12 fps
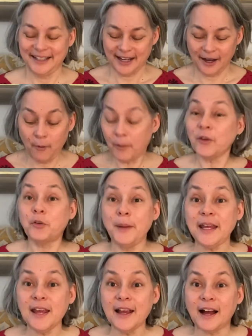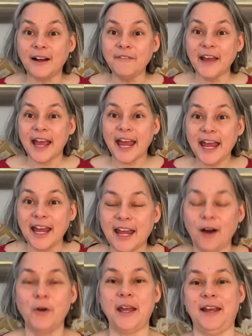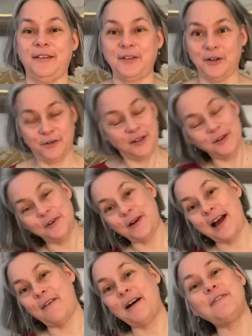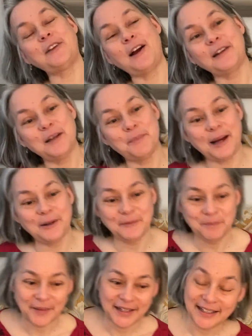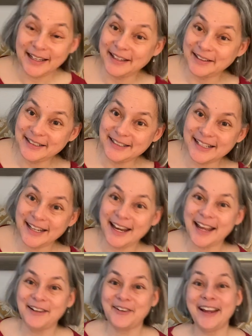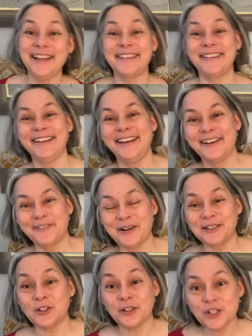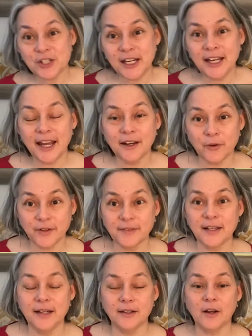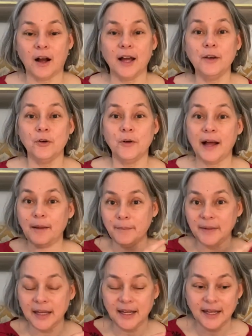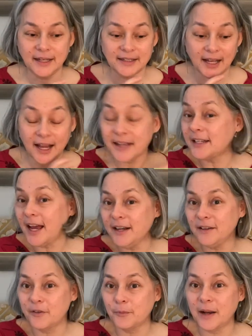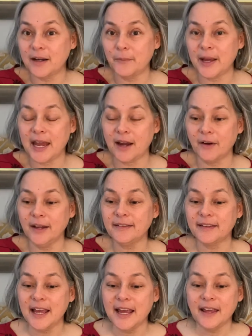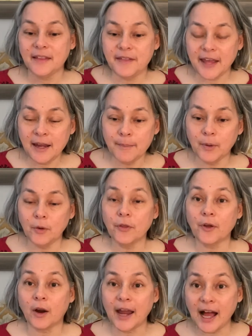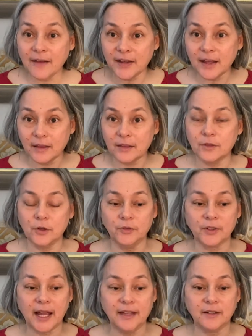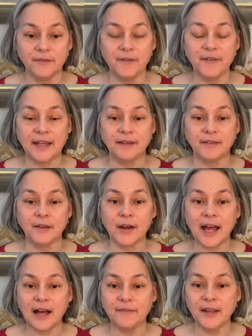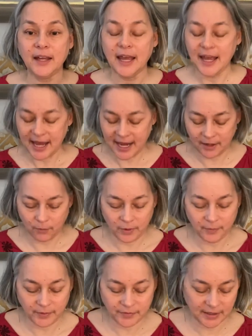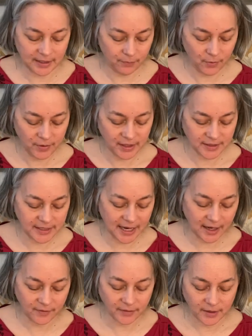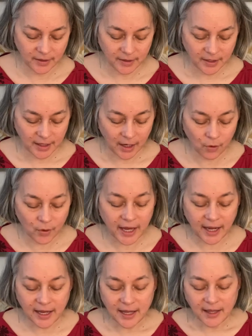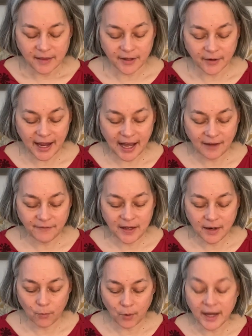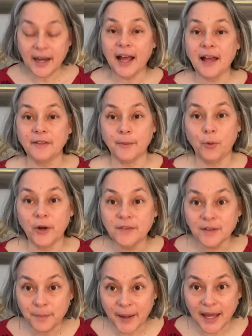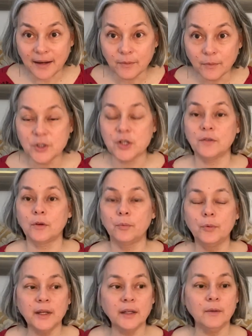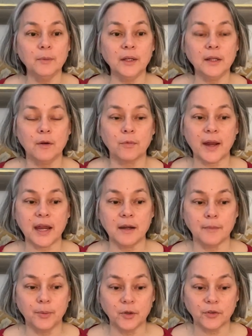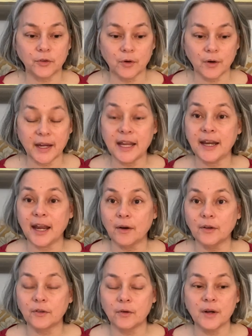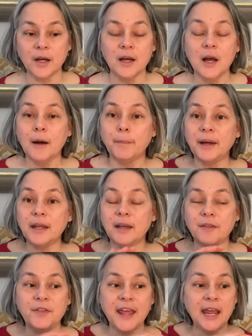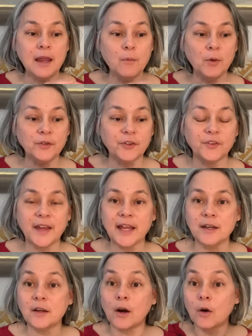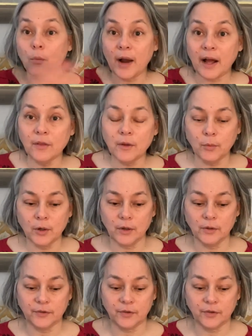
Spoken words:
Oh, speaking of, hey, okay, so you know how I've talked about Dana and Krentz? Well, she and Christina Dodd, who helped me title The Runaway Heiress, they both are having those kinds of events. They're having at, what was it? I wrote it down. Okay, they're having one at the Poison Pen, which is a really, really great bookstore in Arizona, but they will send around the world.